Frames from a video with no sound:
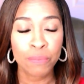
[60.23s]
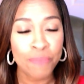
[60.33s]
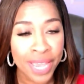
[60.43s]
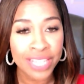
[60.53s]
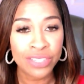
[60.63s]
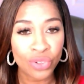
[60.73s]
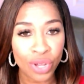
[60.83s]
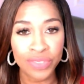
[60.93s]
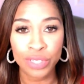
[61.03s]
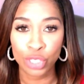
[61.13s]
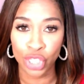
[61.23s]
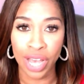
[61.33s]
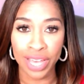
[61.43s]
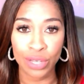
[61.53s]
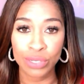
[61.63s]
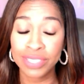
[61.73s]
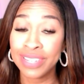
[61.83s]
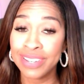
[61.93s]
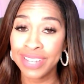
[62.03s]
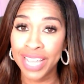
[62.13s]
based on their child's
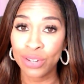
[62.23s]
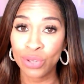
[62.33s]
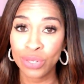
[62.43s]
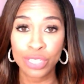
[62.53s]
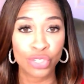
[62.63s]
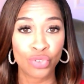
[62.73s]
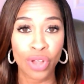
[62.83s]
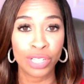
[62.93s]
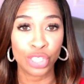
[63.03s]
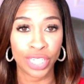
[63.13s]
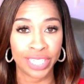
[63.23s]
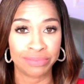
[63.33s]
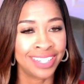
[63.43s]
natal astrology.